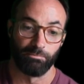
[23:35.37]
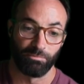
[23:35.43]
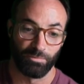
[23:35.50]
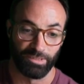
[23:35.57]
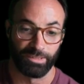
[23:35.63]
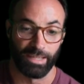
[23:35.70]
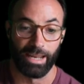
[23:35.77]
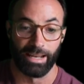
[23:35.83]

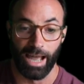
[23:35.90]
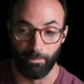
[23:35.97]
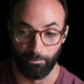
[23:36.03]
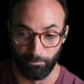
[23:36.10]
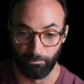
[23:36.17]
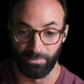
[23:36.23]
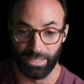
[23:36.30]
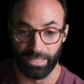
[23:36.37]
set up
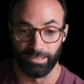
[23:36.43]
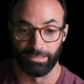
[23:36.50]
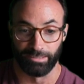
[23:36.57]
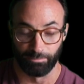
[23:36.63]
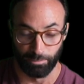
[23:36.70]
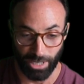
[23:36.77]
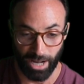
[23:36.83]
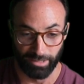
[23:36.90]

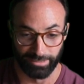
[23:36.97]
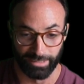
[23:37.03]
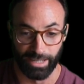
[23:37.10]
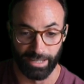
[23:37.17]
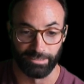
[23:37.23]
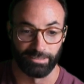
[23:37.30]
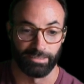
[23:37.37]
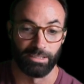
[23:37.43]
this
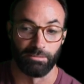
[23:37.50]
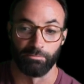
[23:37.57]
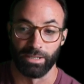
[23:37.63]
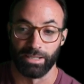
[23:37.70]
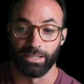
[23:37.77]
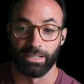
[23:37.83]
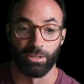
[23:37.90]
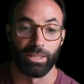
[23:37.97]
process and,
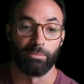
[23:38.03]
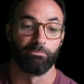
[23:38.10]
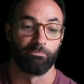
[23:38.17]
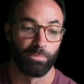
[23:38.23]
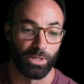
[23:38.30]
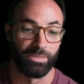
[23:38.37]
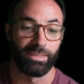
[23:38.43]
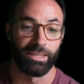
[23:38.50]
they
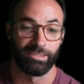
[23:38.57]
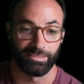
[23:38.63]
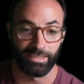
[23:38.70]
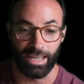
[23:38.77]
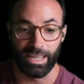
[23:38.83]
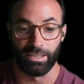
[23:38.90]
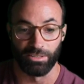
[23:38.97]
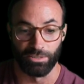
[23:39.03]
put this
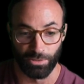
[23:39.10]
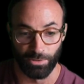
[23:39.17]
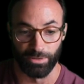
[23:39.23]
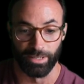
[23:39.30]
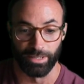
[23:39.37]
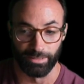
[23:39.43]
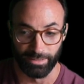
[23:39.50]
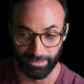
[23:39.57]
into
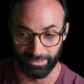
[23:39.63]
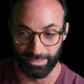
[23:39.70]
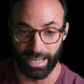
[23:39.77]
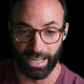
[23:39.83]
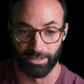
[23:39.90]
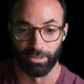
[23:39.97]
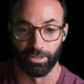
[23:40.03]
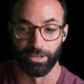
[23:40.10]
the
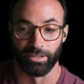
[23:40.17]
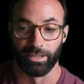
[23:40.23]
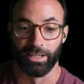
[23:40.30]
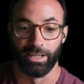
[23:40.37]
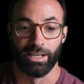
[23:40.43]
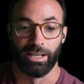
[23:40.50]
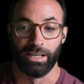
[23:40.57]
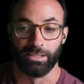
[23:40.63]
standard
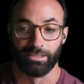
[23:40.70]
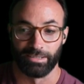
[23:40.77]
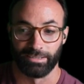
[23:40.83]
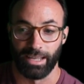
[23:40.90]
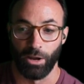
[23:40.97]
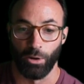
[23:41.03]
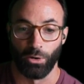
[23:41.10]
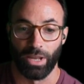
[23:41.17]
to
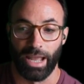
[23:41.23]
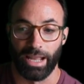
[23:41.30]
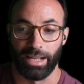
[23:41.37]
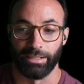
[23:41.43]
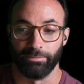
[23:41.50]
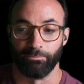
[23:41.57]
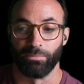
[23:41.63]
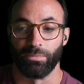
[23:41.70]
say, okay,